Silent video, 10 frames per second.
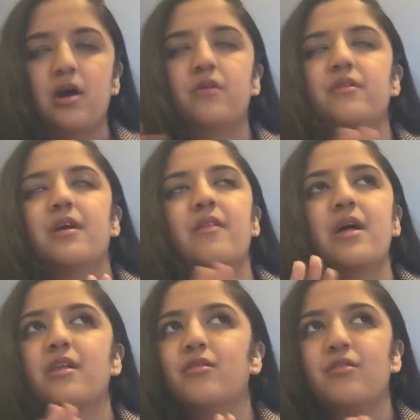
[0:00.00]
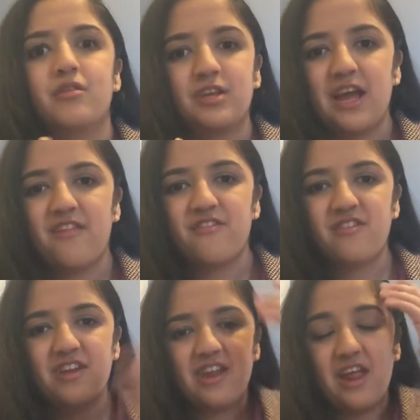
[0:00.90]
I was like, that is such
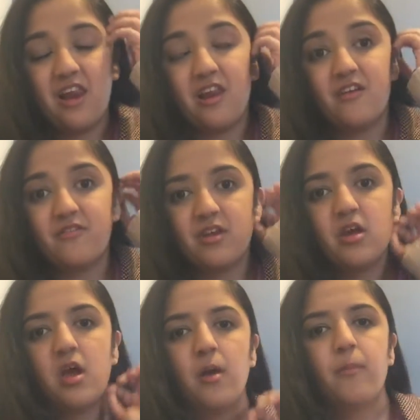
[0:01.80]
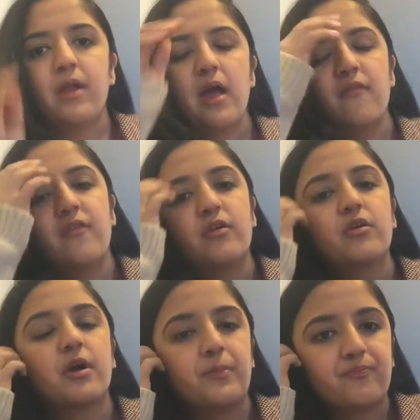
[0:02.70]
Catherine, and I loved it. But I felt
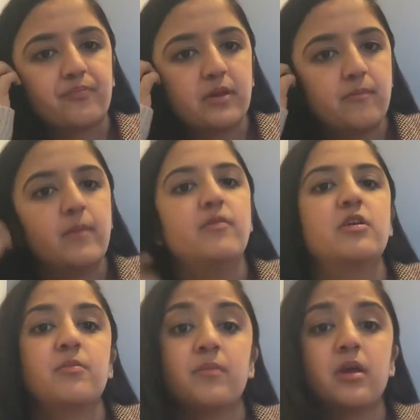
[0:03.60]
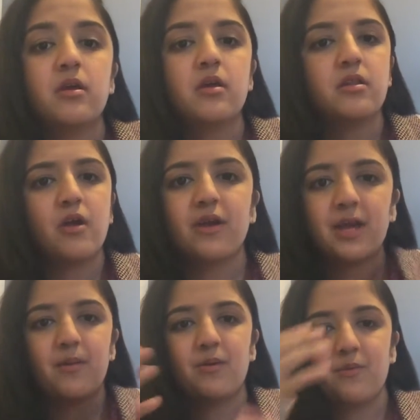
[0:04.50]
okay. Maybe just me. Sorry, I
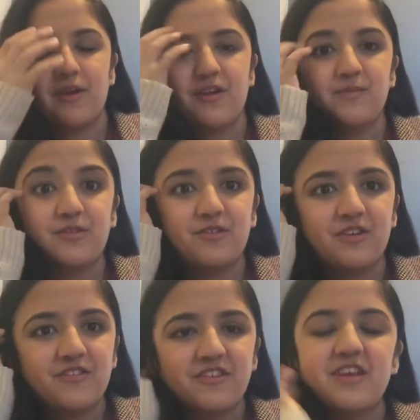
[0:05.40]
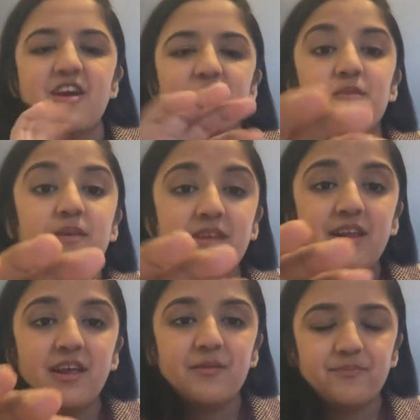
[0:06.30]
keep talking about my hair. I'm just so nervous. So
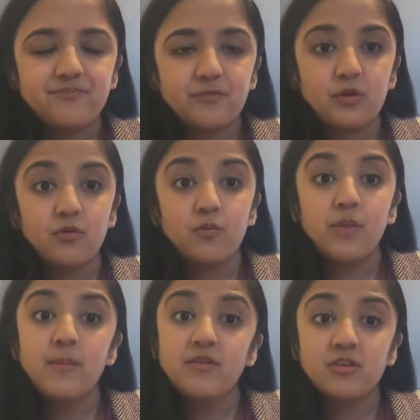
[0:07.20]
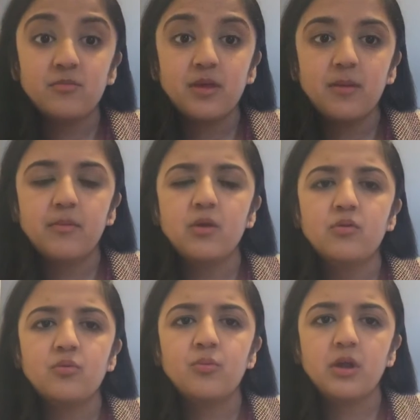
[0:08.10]
basically, maybe just me, but it
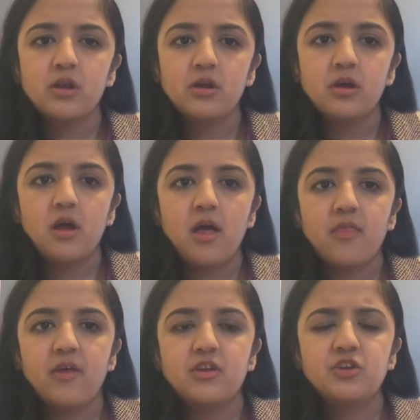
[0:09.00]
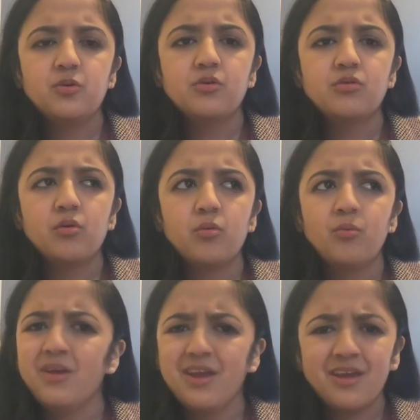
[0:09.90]
was weird that she was so
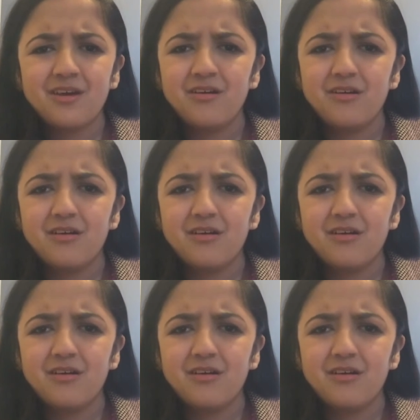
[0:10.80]
weak.